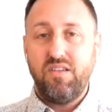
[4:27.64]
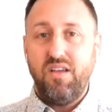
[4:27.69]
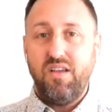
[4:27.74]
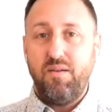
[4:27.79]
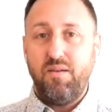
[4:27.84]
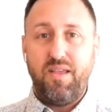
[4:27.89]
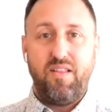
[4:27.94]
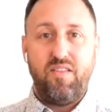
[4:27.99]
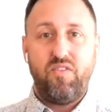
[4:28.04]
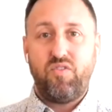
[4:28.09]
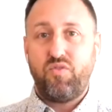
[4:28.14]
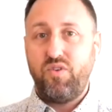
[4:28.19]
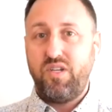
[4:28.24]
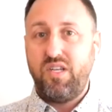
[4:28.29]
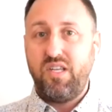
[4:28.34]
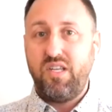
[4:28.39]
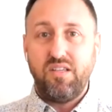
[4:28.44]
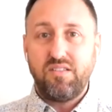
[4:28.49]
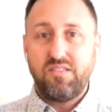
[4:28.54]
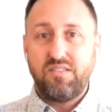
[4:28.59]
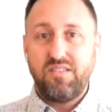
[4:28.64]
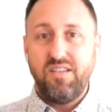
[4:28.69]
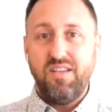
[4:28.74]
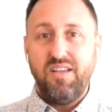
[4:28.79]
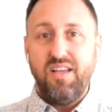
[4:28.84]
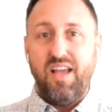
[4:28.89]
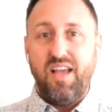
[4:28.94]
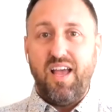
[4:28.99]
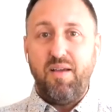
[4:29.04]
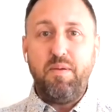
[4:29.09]
Main Street East.
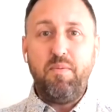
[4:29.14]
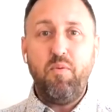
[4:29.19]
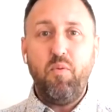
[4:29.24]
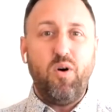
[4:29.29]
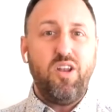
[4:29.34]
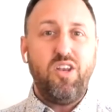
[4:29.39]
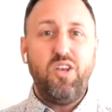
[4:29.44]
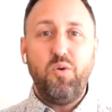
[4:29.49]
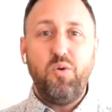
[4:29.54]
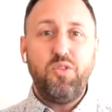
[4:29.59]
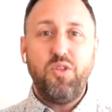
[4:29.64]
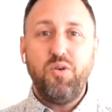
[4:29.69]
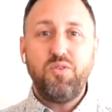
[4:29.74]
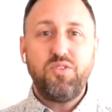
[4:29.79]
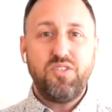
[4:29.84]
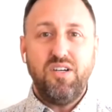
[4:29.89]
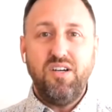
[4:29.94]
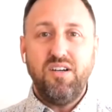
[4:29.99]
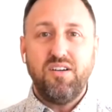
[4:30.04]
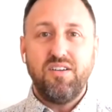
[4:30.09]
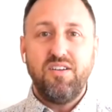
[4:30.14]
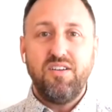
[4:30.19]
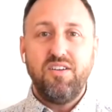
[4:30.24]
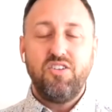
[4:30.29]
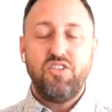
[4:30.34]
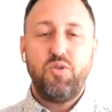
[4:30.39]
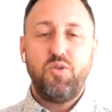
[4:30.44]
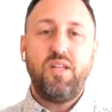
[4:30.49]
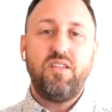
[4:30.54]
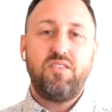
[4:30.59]
And people want to know what those are
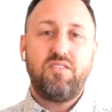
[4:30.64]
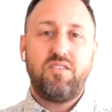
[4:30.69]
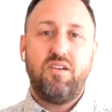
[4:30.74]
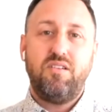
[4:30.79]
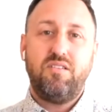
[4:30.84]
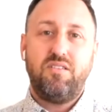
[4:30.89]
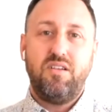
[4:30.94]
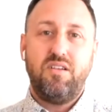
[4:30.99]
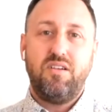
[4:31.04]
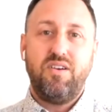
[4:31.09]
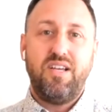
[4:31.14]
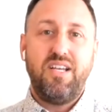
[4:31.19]
so we can start there.